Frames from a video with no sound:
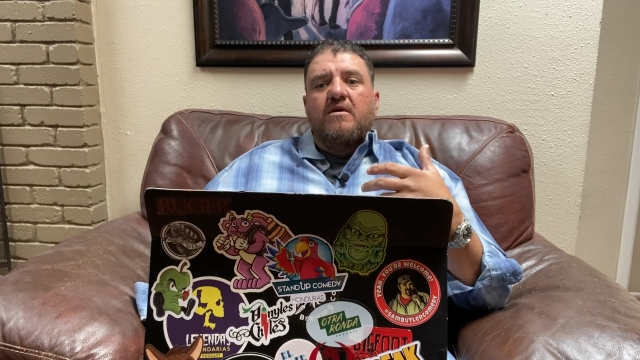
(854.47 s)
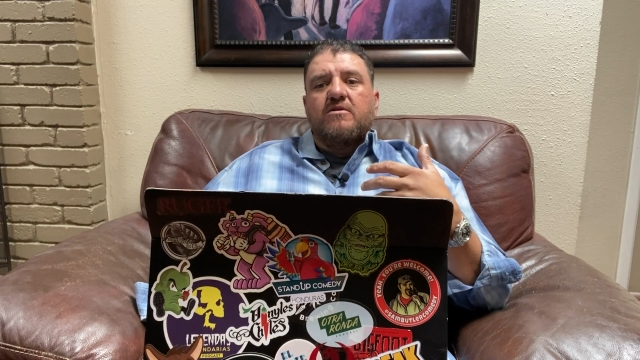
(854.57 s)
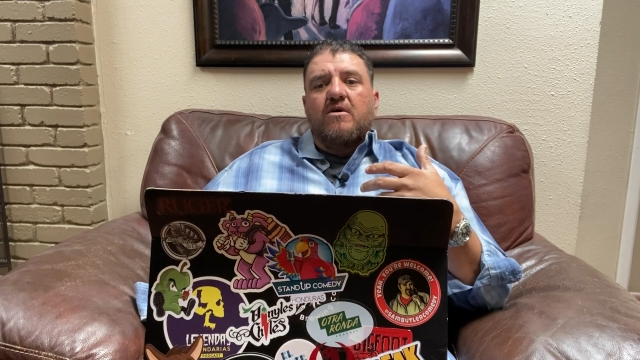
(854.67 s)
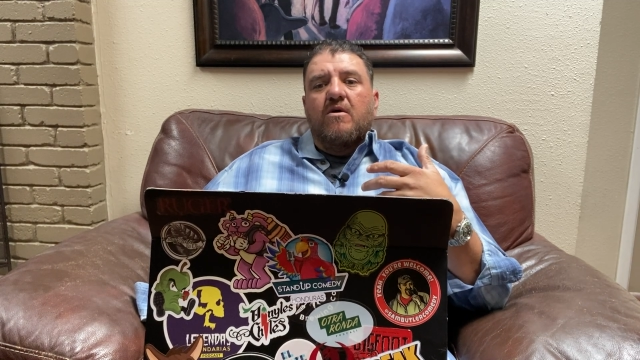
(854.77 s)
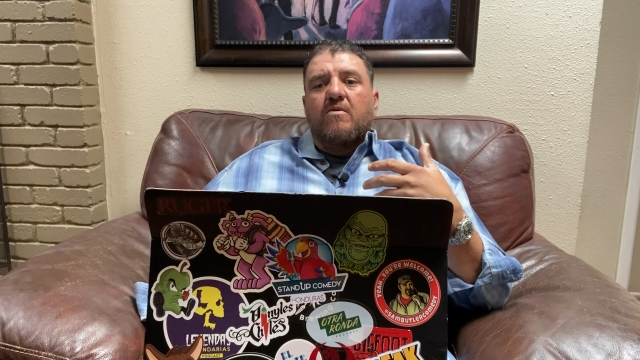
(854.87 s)

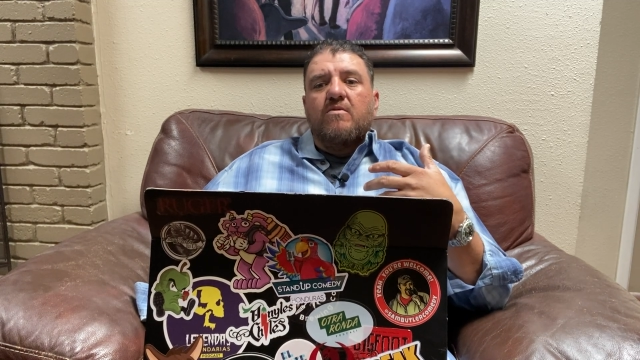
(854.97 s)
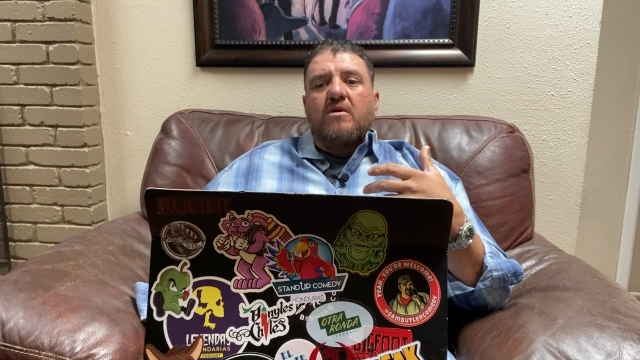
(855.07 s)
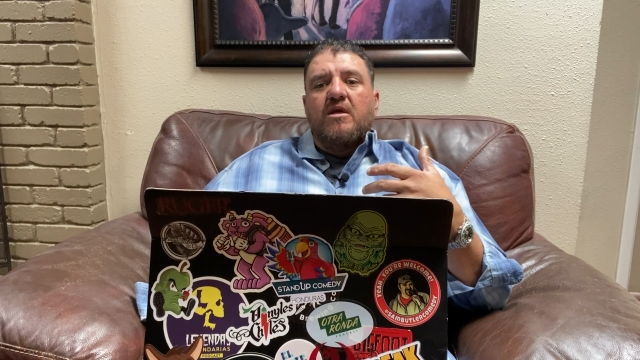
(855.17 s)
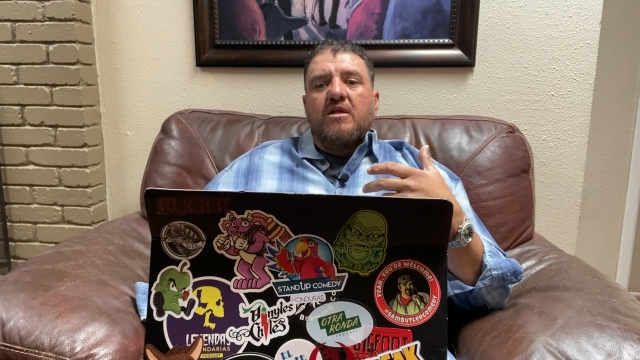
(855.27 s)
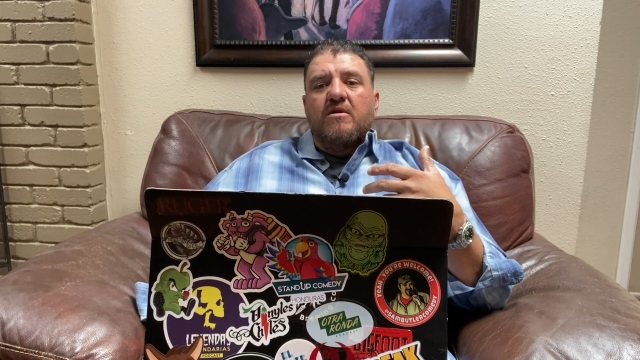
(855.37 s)
so
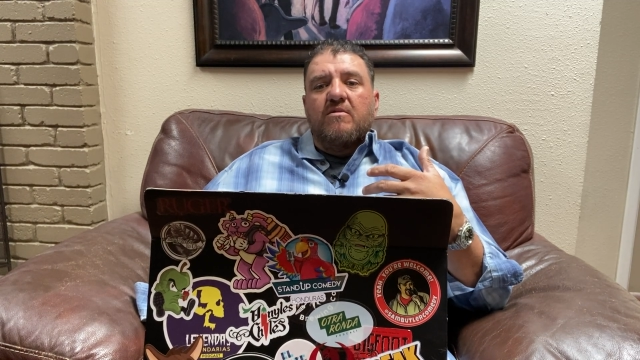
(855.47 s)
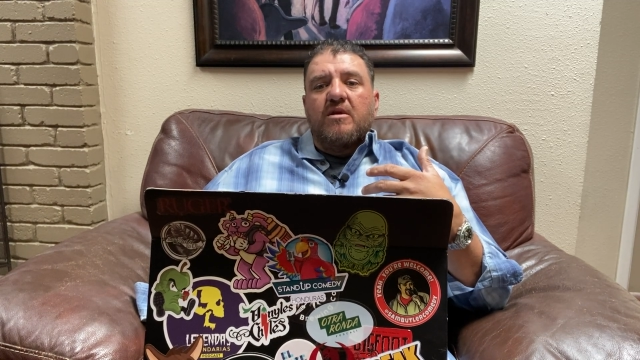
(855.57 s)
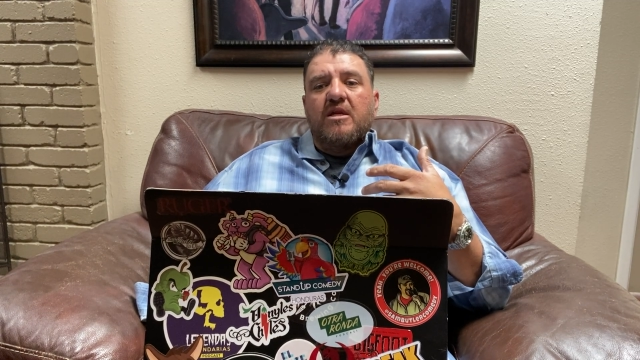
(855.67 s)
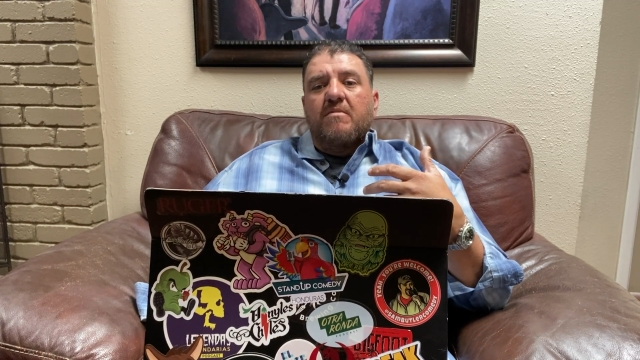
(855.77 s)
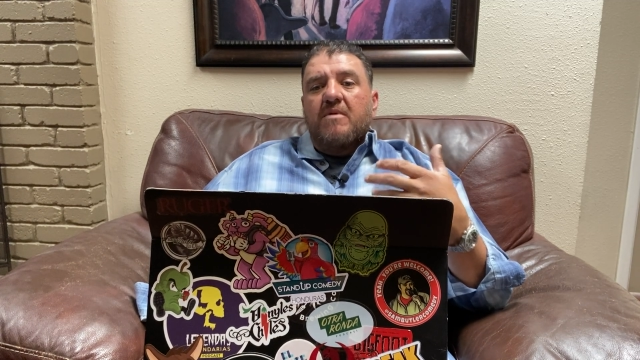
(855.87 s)
he
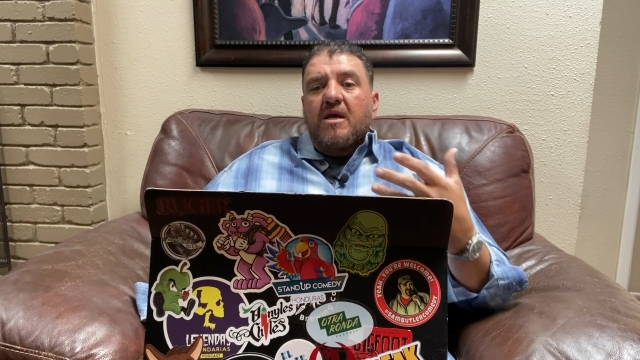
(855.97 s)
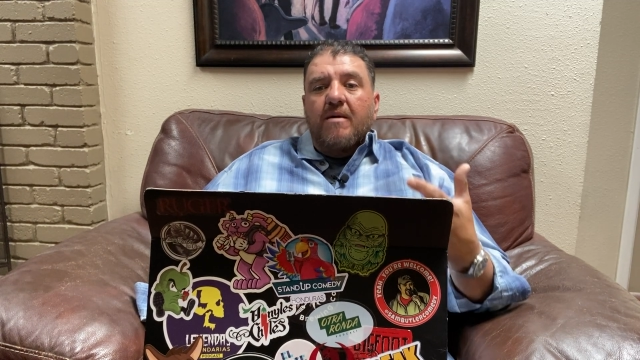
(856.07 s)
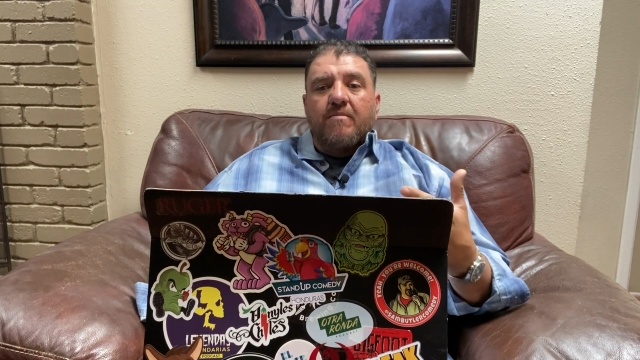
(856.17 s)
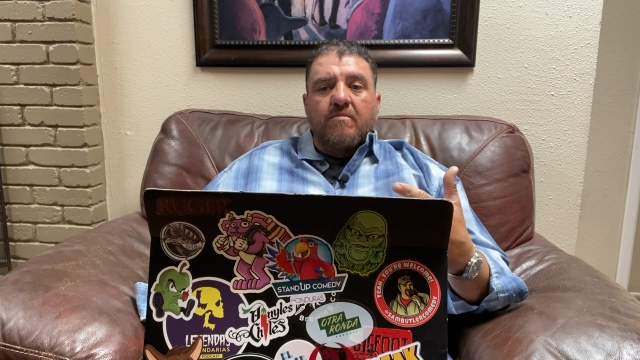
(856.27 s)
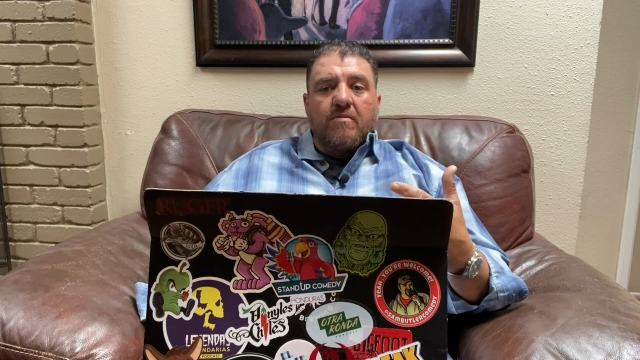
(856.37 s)
didn't
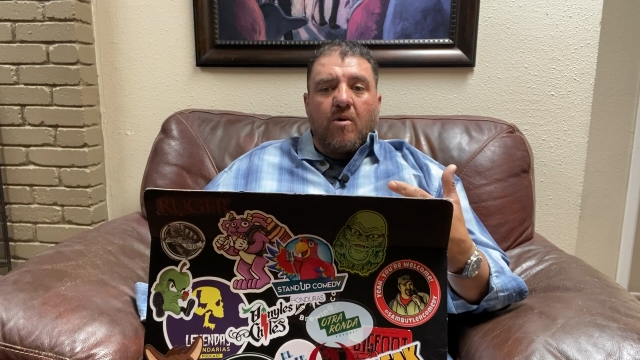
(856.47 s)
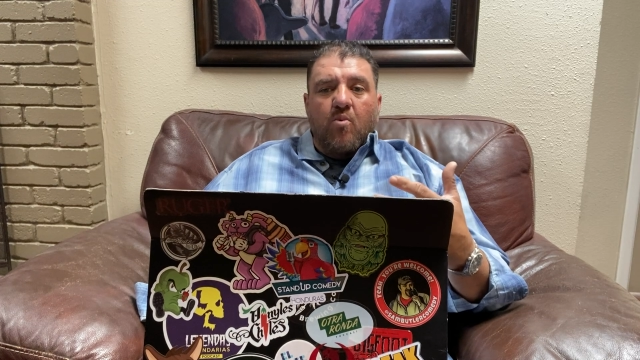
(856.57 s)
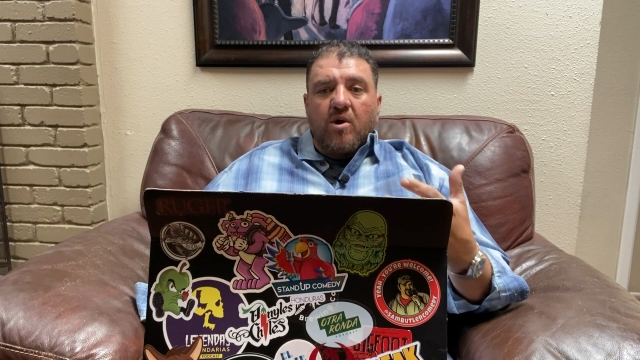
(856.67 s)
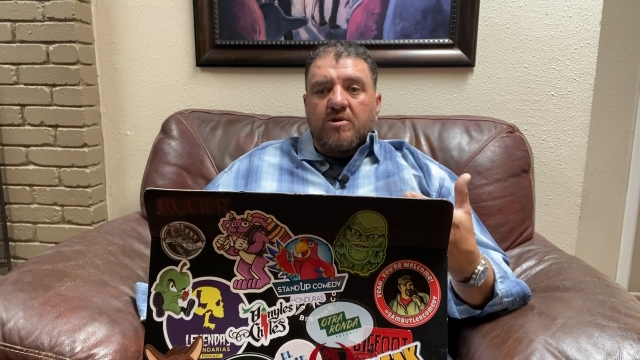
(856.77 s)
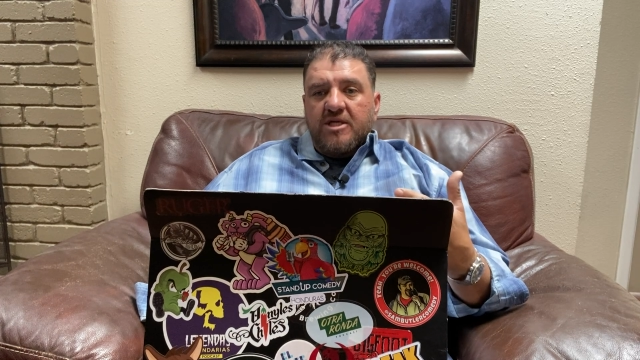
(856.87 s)
become a
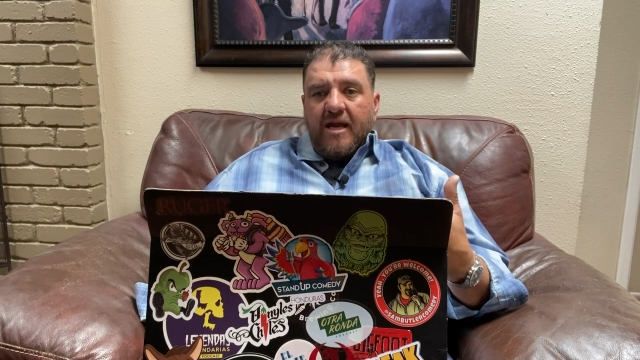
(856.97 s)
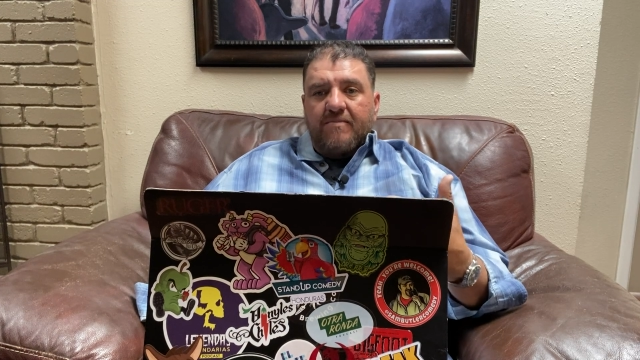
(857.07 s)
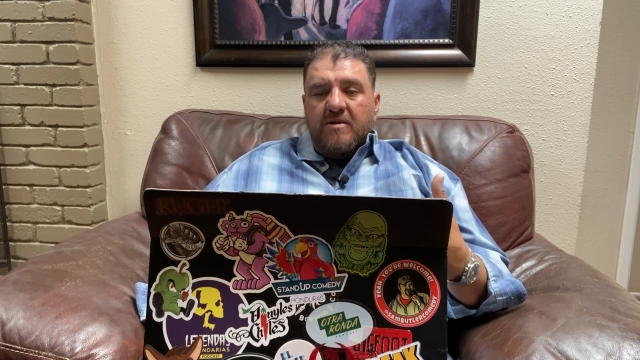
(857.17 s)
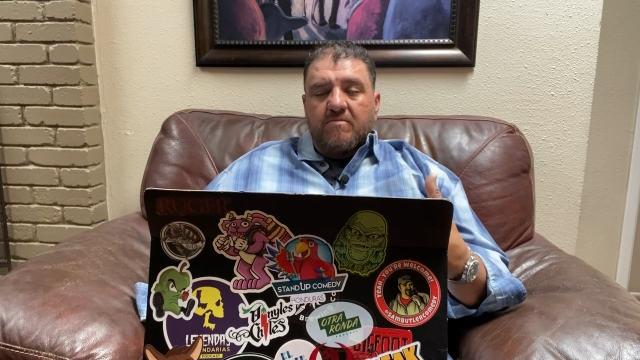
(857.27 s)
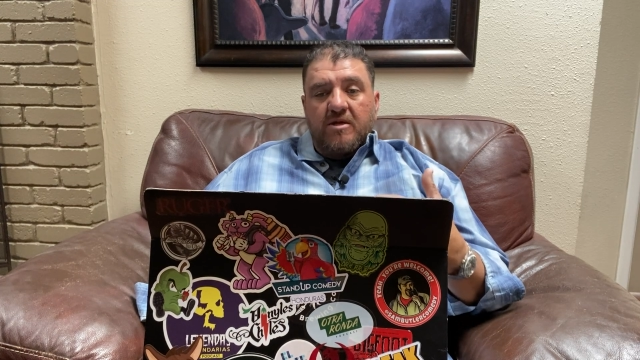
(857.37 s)
world
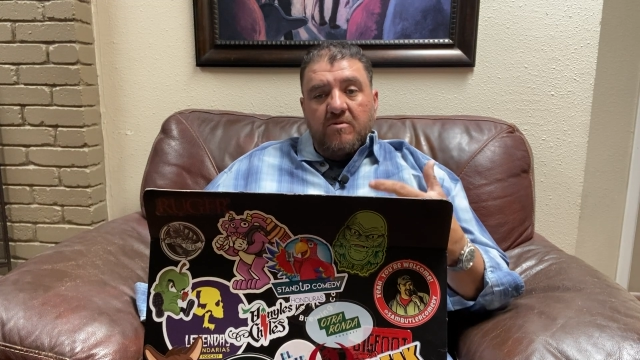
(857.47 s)
champion,